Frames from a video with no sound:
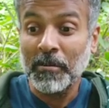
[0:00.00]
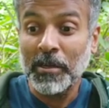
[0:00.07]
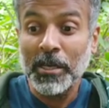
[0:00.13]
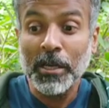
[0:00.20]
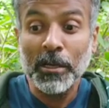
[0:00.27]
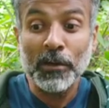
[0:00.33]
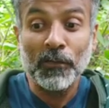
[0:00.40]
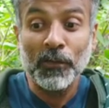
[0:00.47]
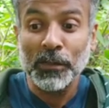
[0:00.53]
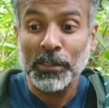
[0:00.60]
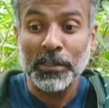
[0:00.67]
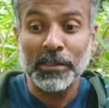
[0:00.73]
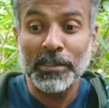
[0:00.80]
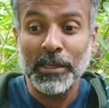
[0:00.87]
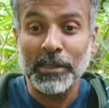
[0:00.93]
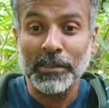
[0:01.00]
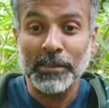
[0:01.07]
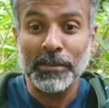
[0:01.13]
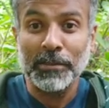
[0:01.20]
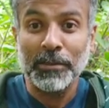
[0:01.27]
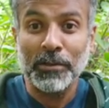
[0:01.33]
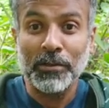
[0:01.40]
geared for
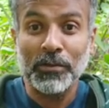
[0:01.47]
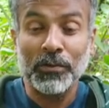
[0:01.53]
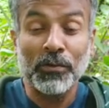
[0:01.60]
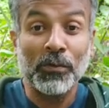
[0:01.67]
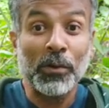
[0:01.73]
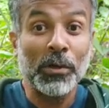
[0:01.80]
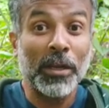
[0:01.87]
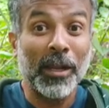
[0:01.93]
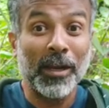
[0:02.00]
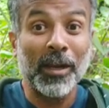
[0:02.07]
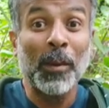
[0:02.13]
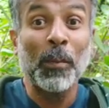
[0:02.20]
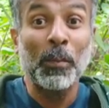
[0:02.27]
success. You won't get